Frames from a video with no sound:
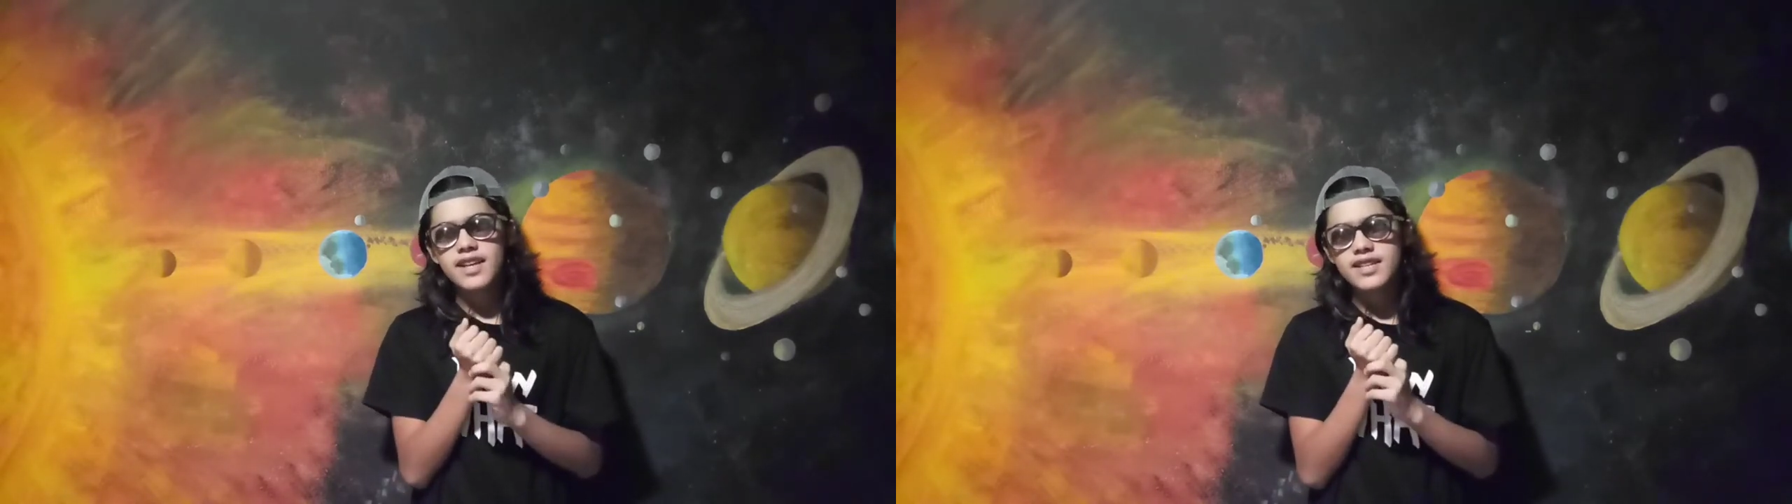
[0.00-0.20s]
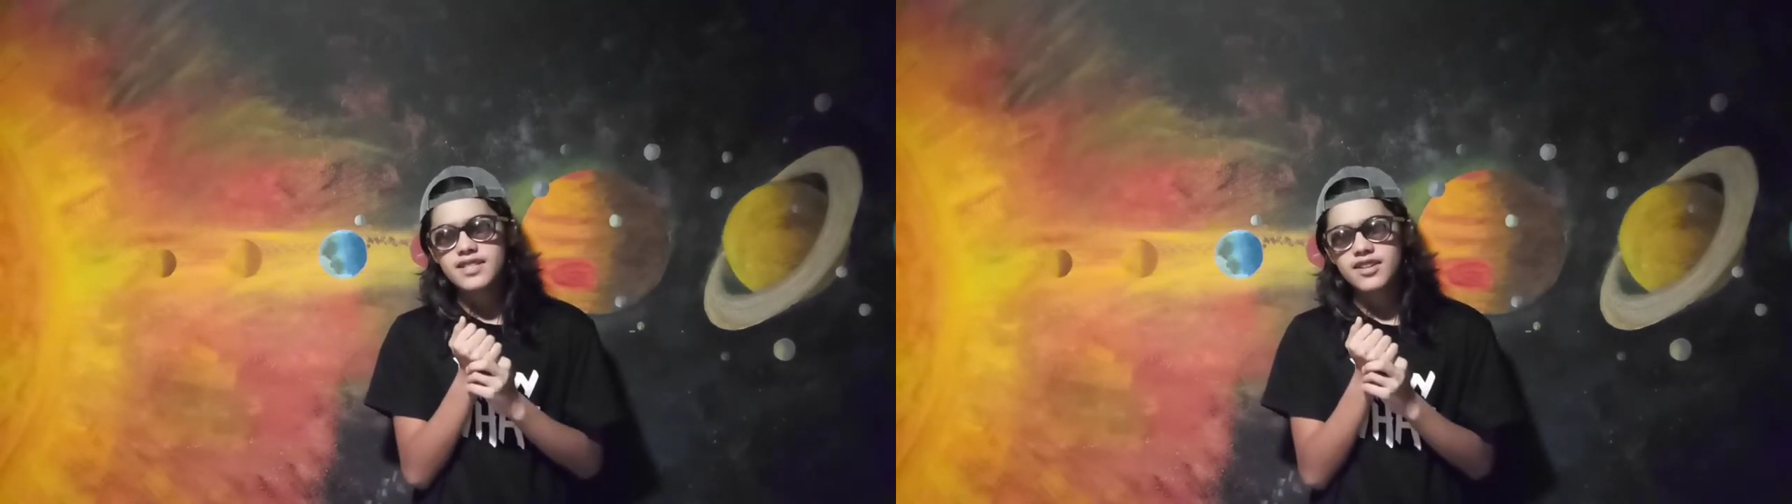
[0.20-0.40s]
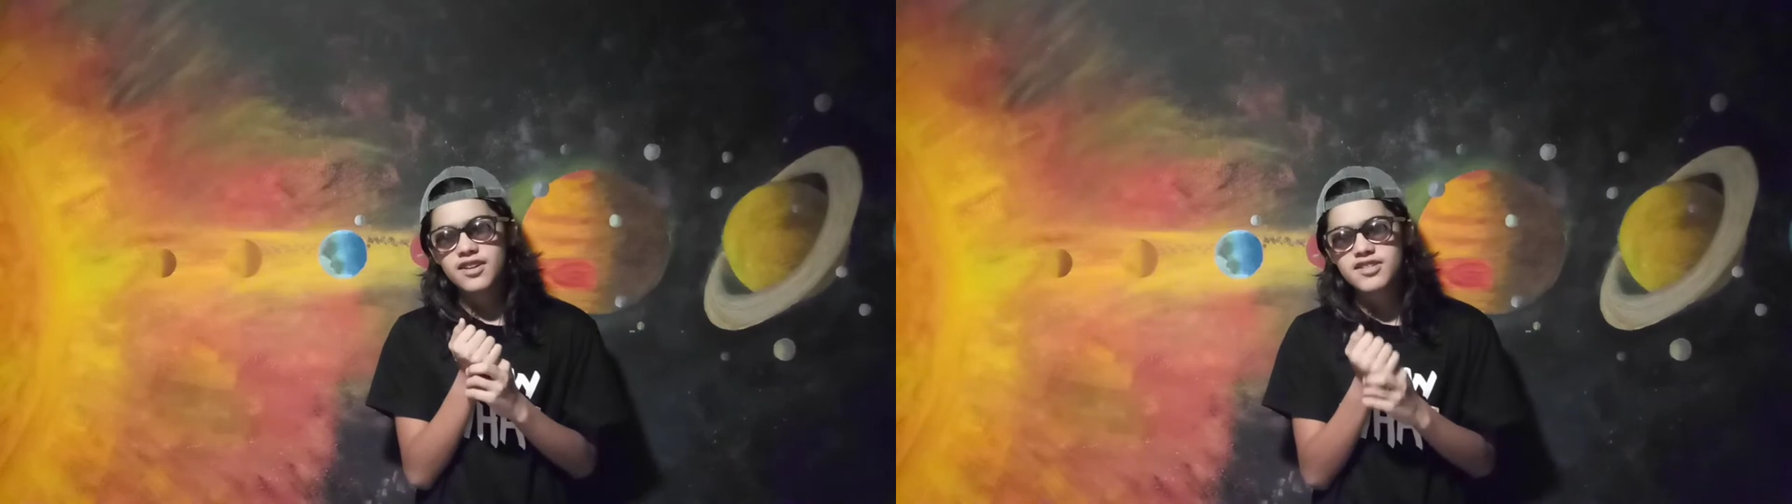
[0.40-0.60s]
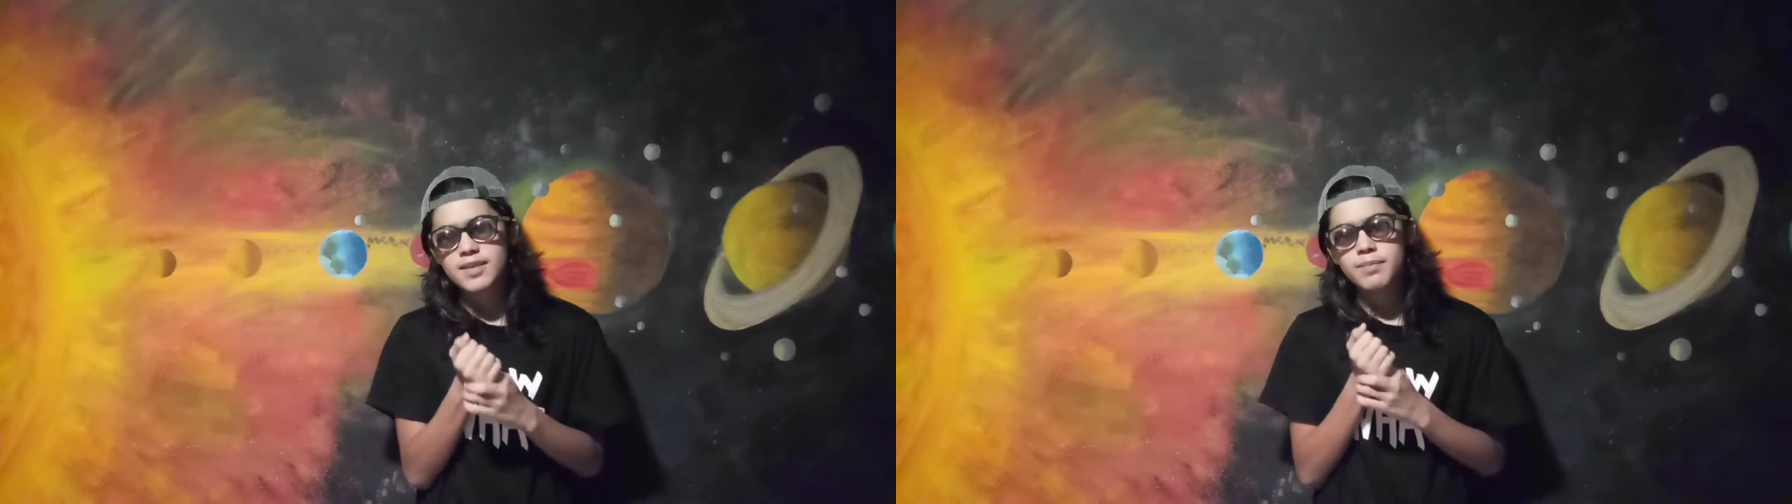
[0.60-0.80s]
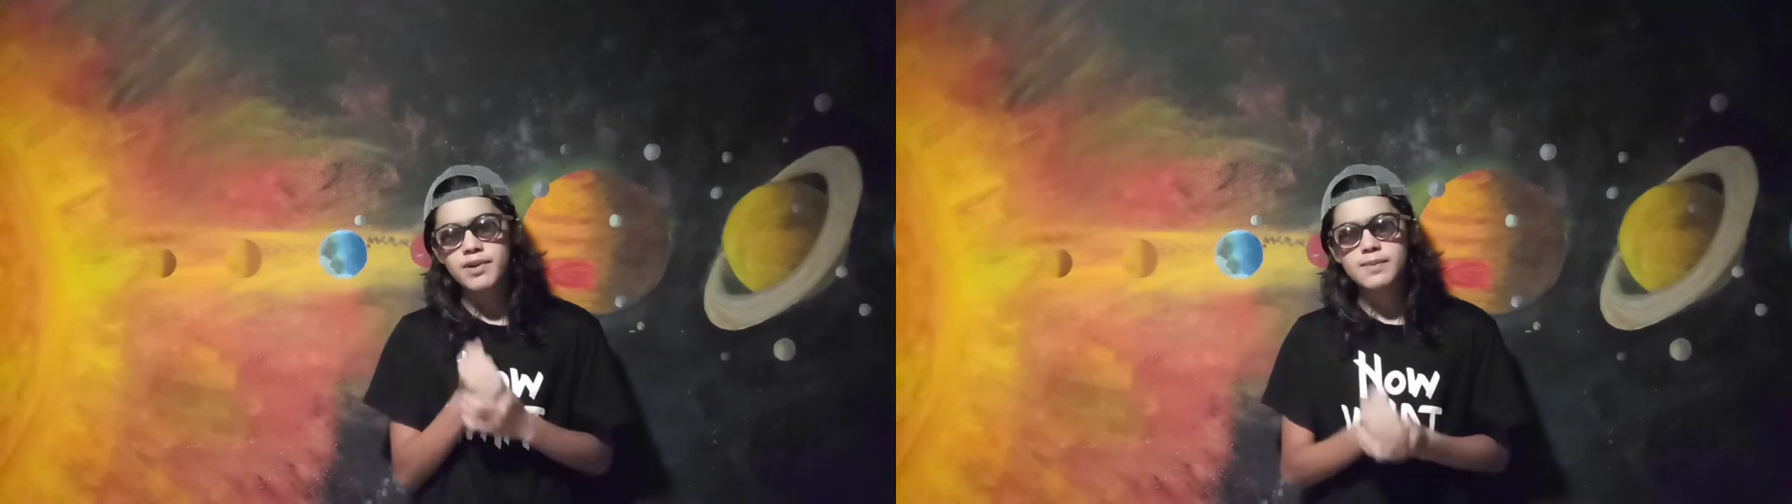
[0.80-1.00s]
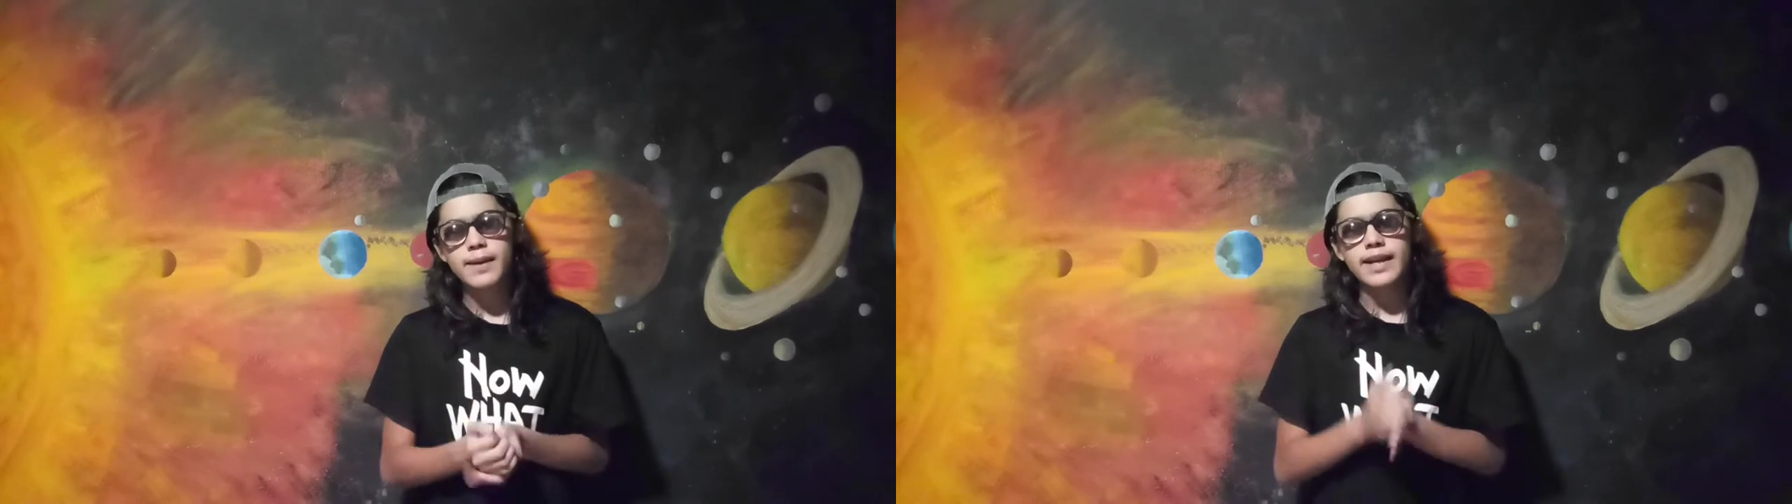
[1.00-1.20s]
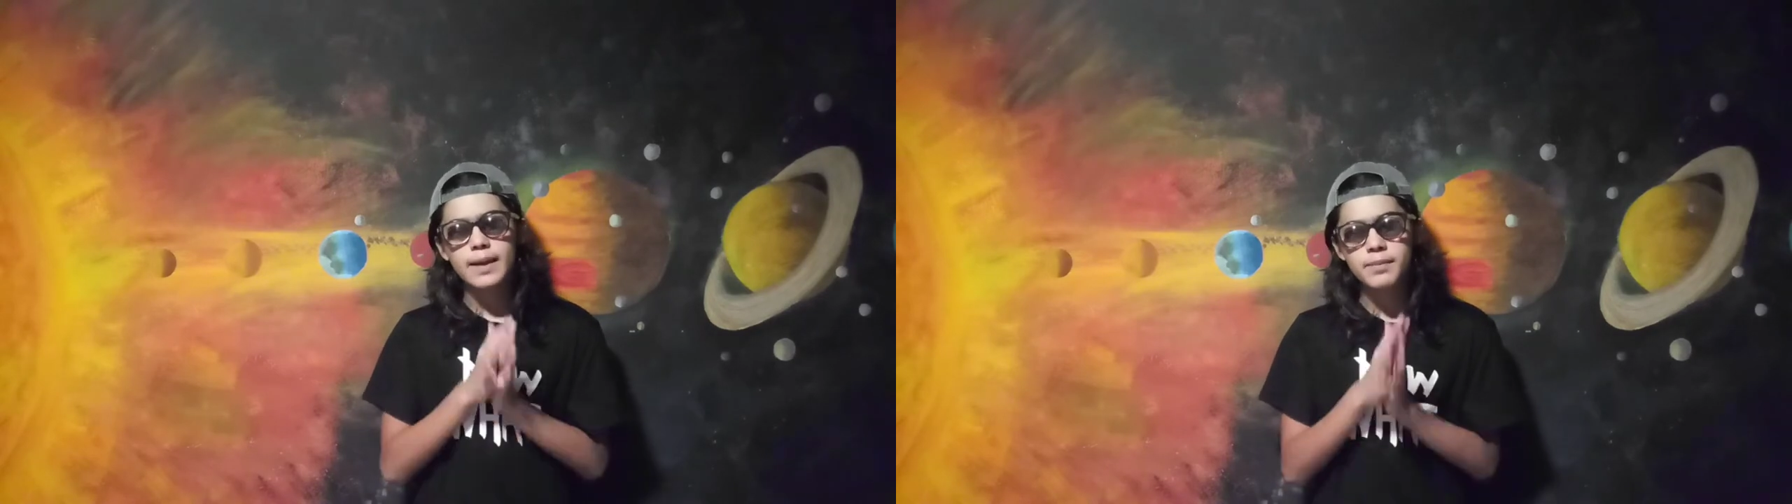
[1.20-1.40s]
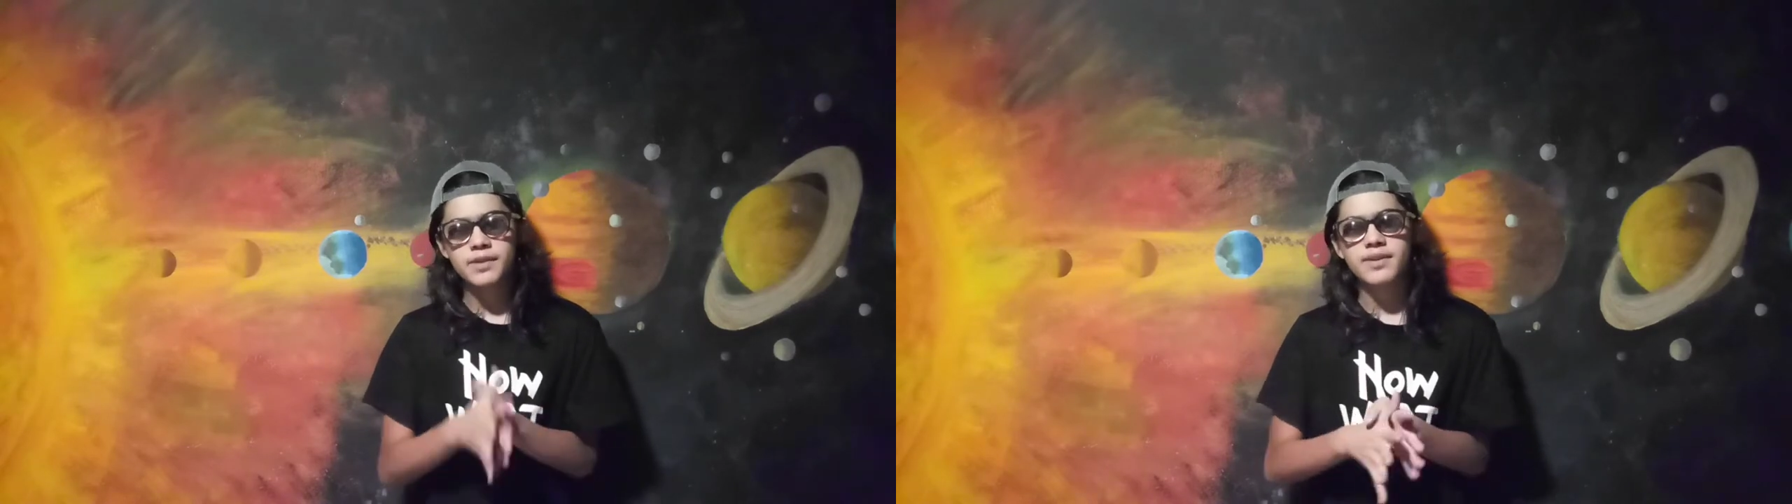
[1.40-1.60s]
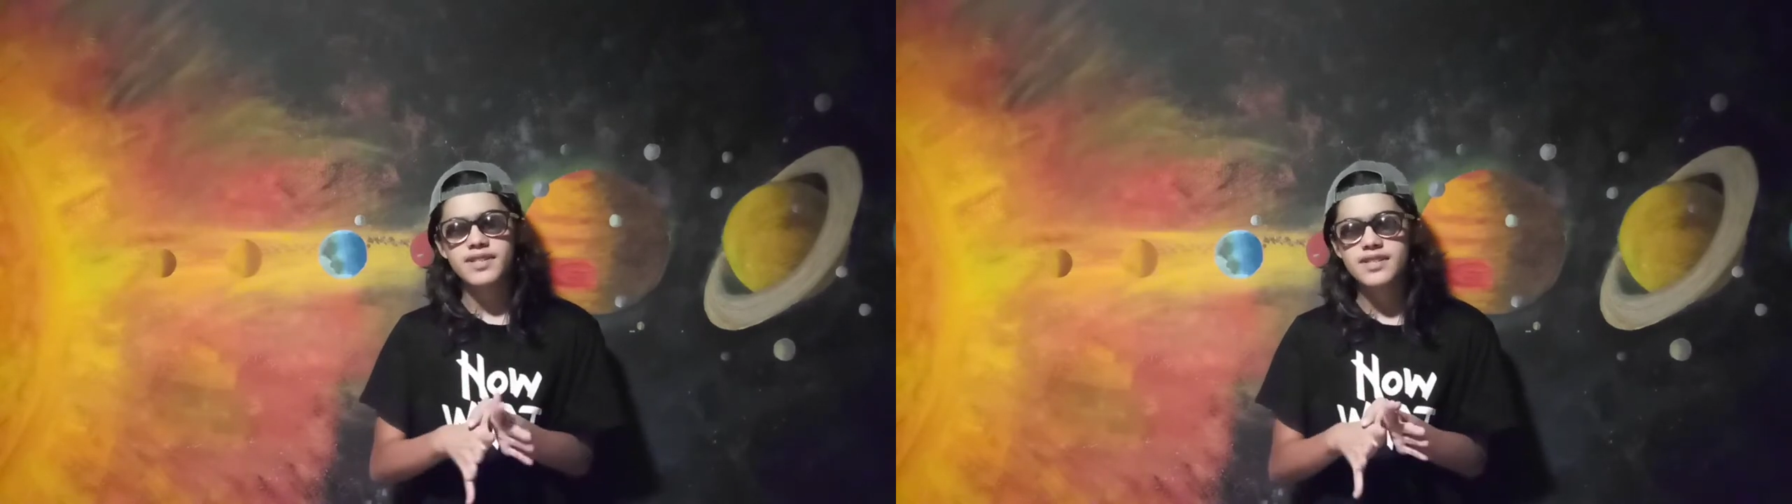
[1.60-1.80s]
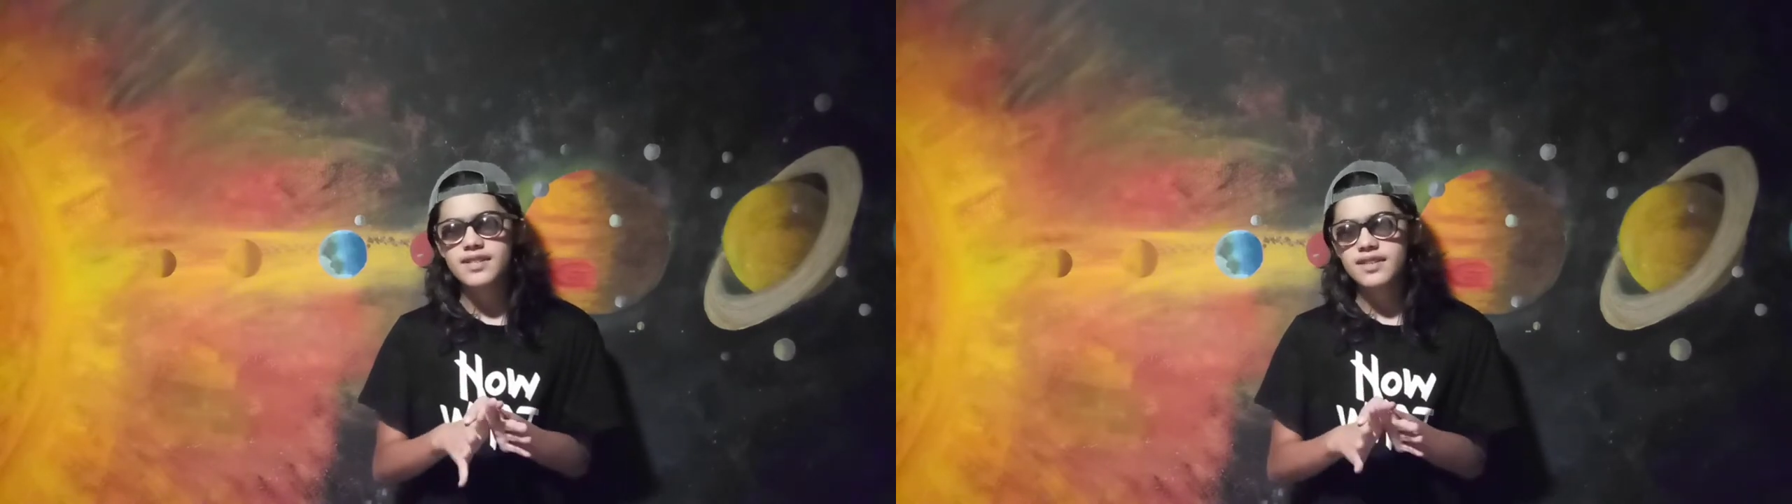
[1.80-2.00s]
is a country built by
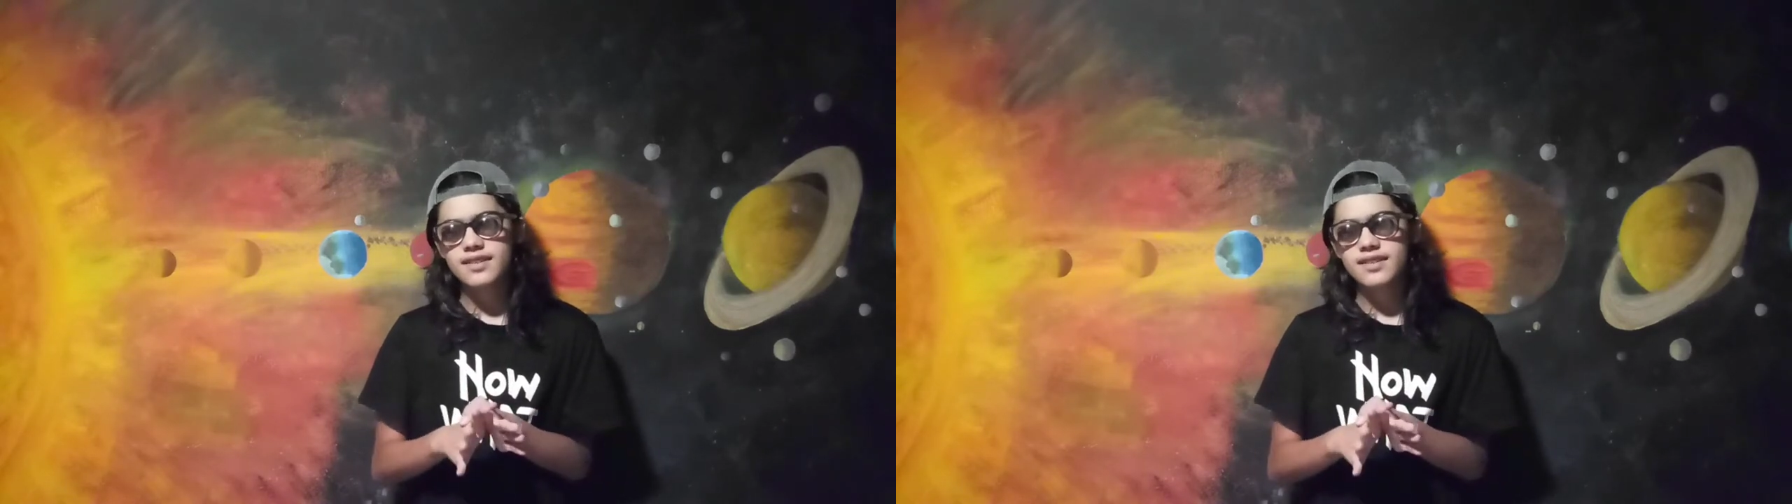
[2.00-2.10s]
immigrants.